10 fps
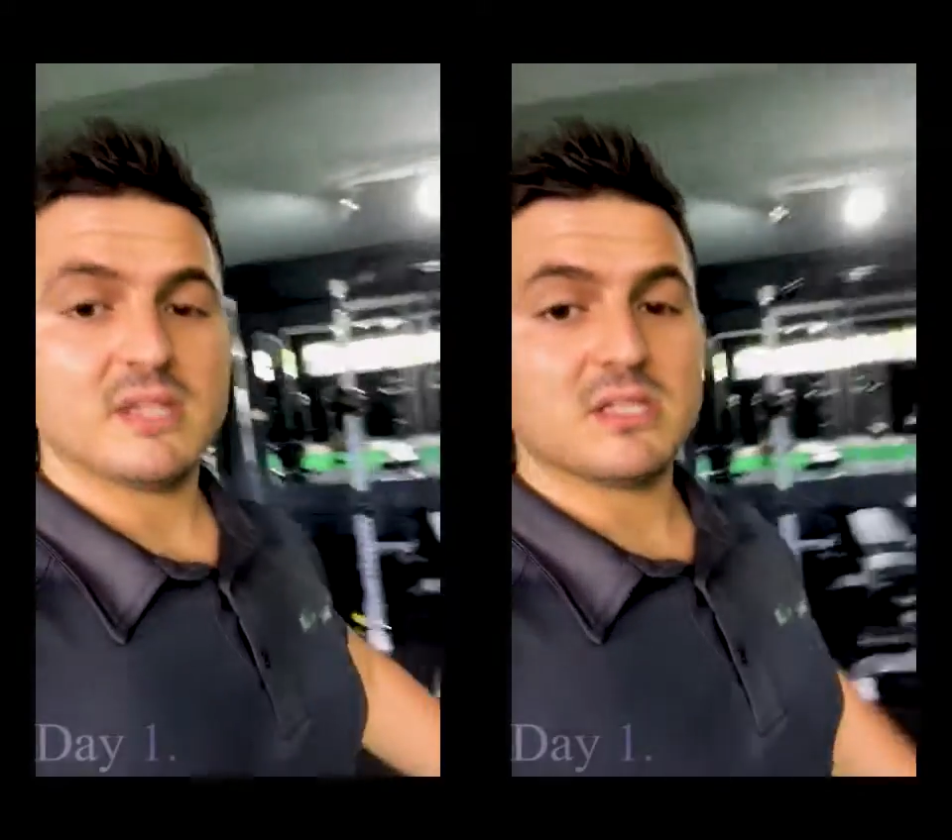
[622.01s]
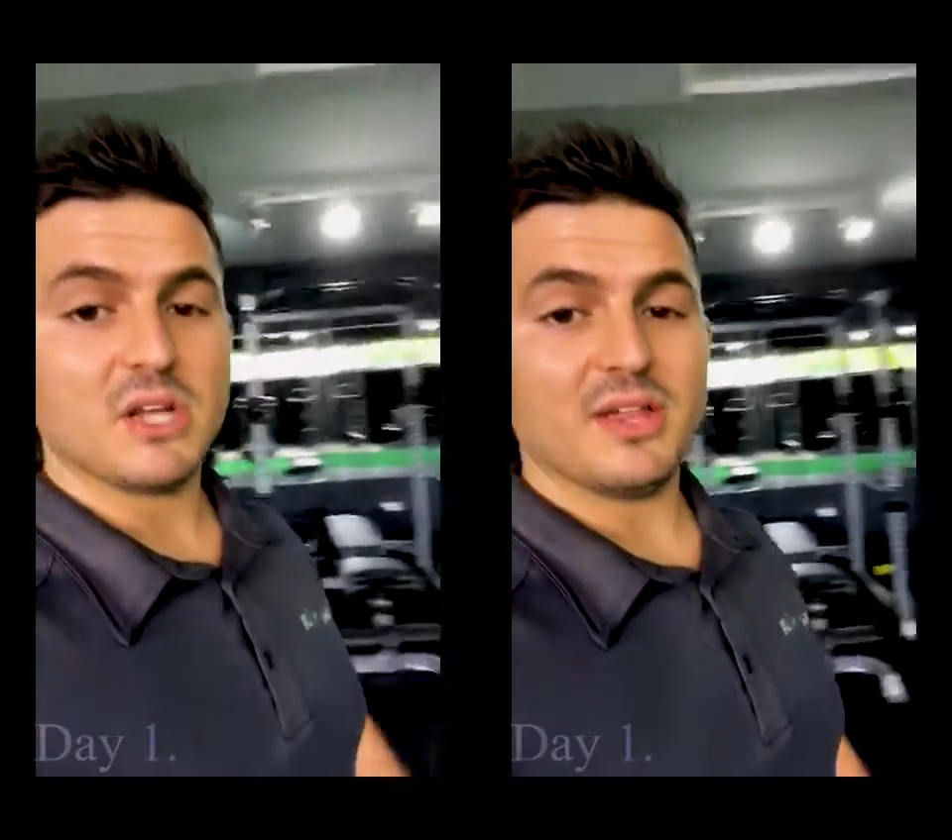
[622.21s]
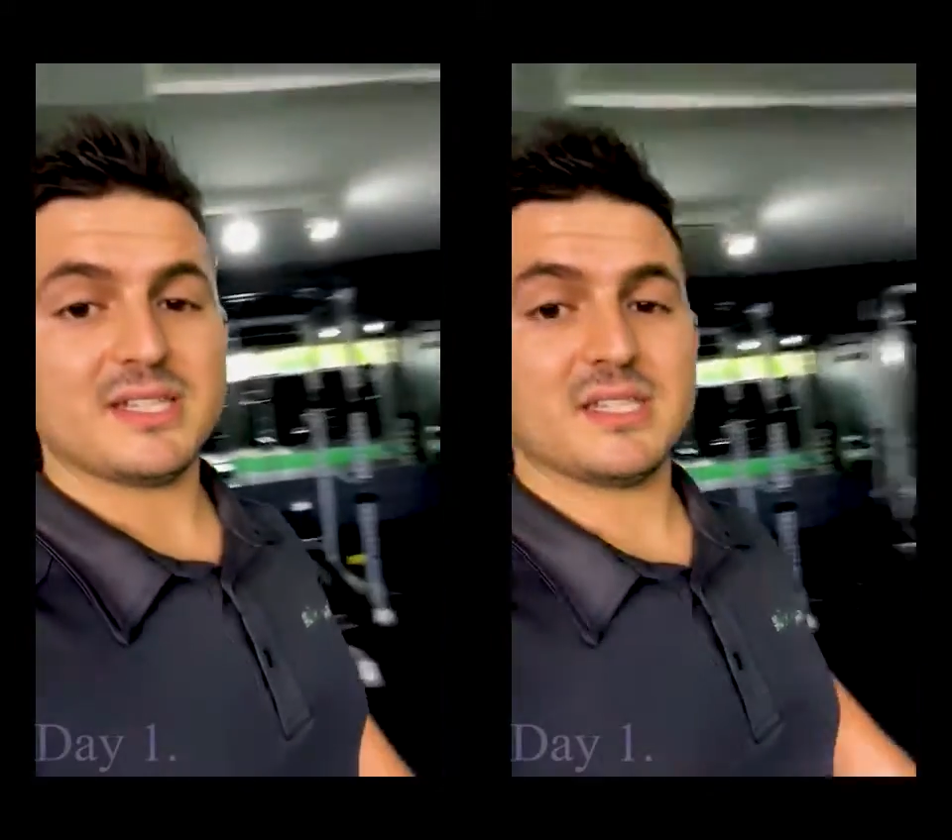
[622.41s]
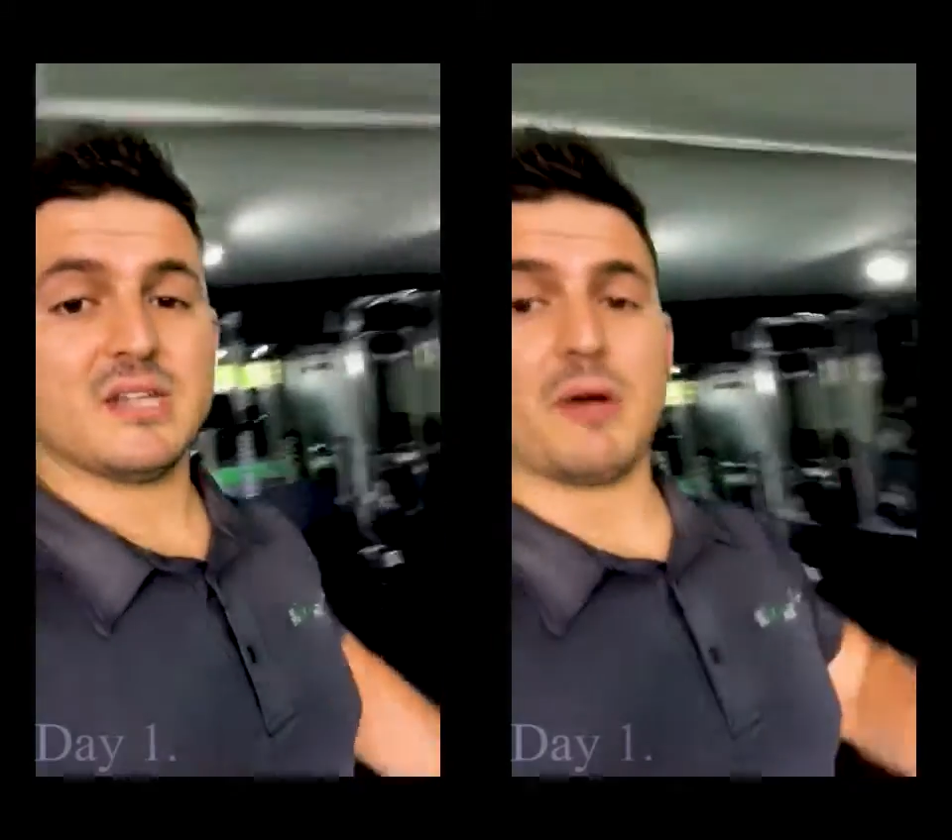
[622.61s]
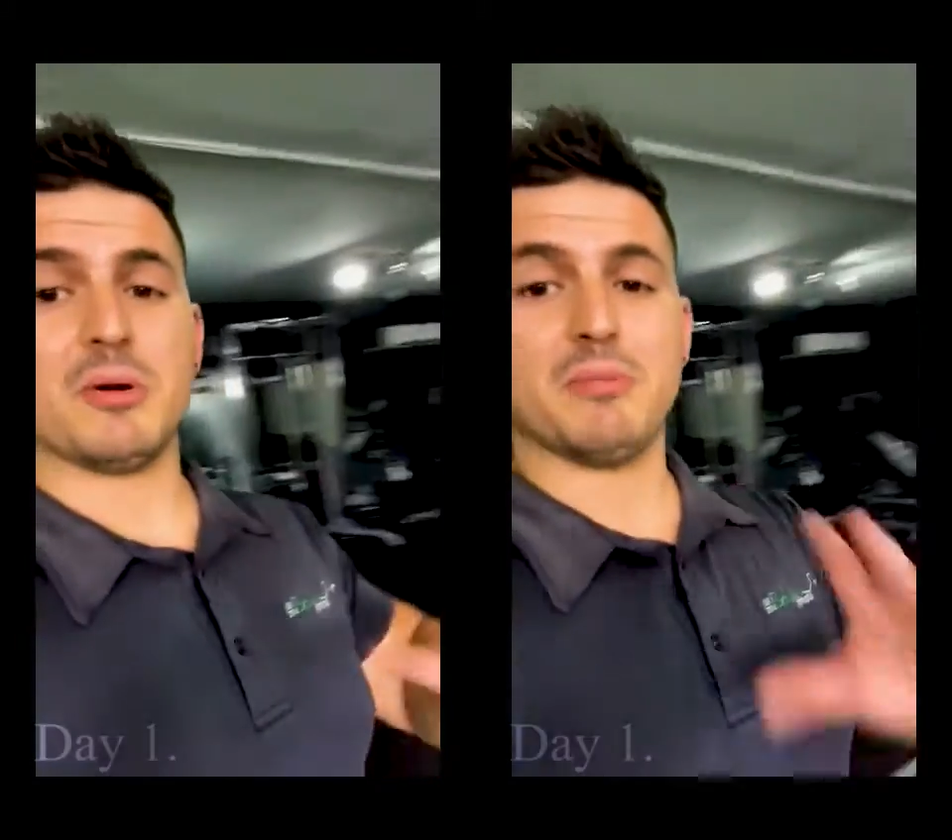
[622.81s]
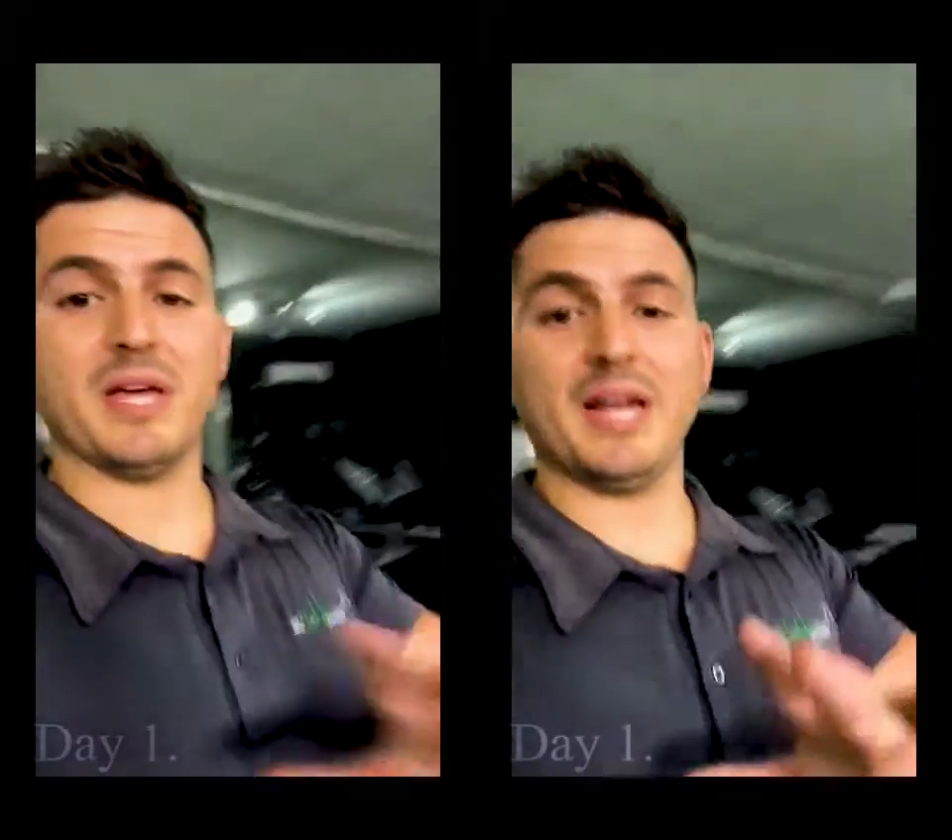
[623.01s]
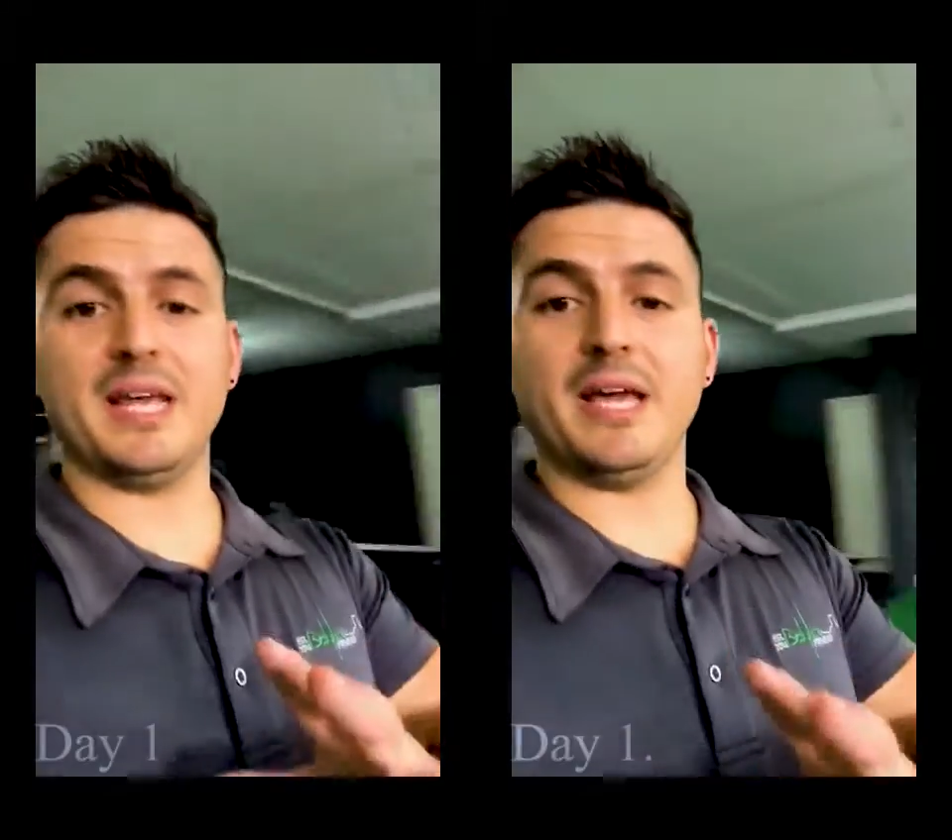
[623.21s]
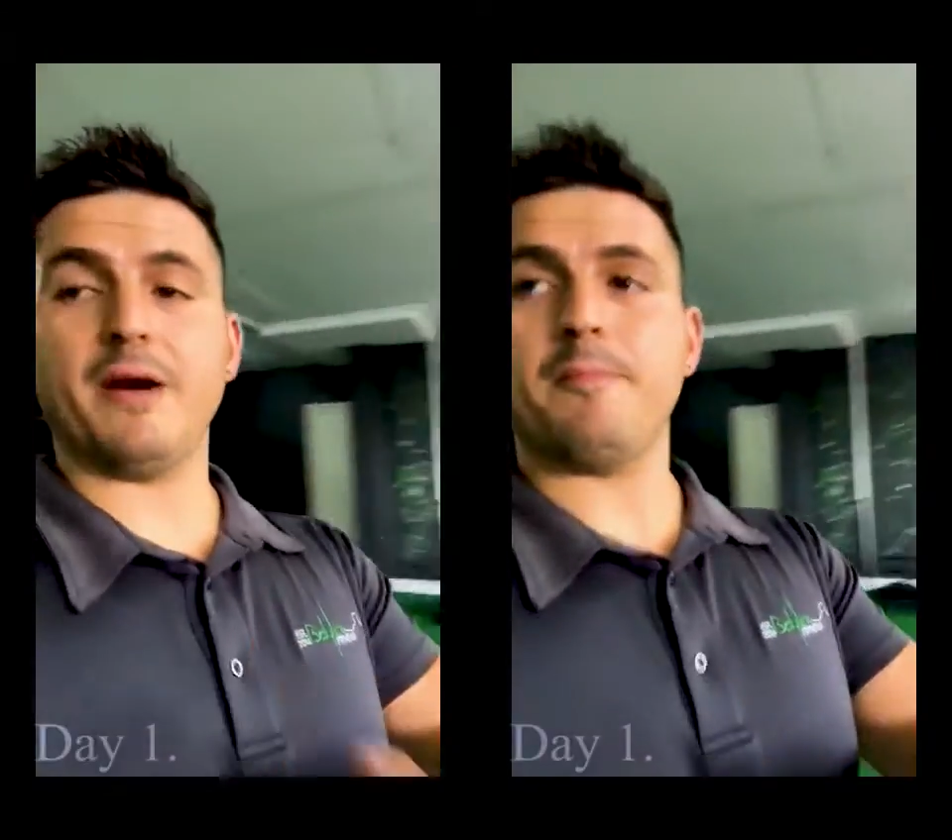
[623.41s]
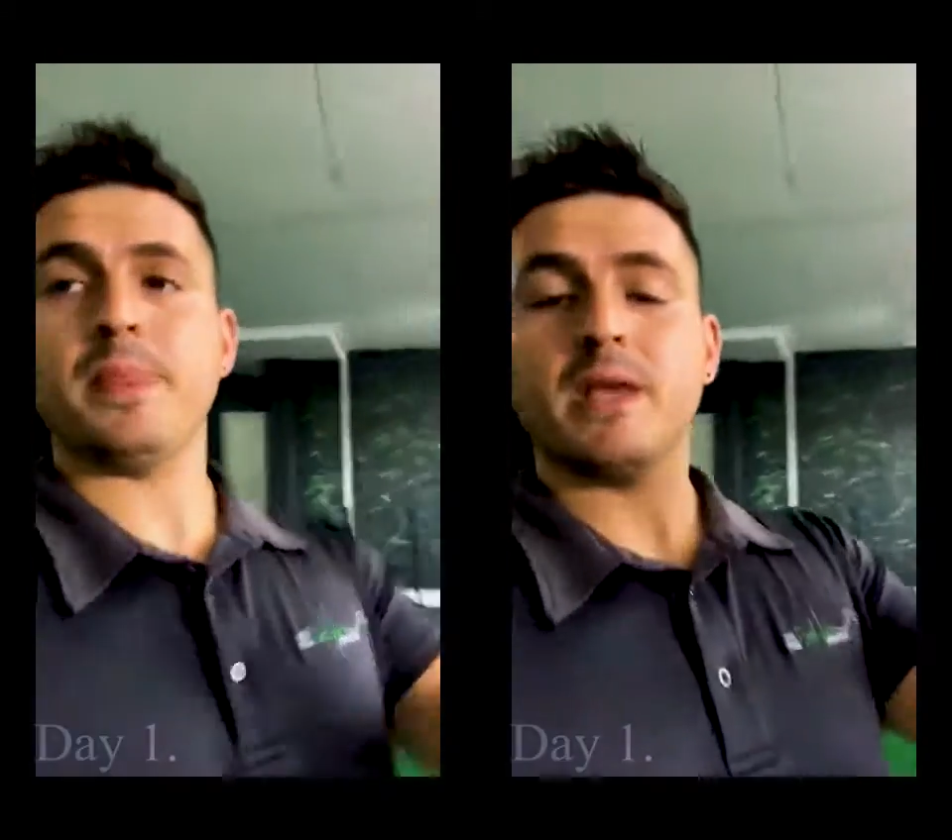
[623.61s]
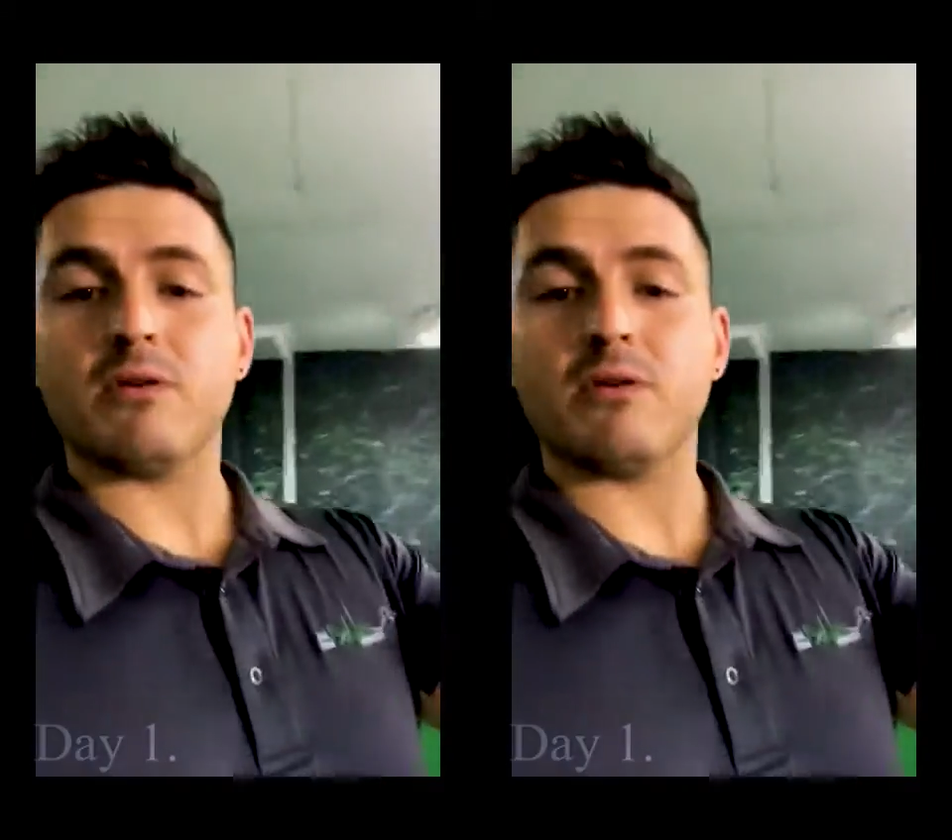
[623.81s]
So that's it. I'm gonna be heading out,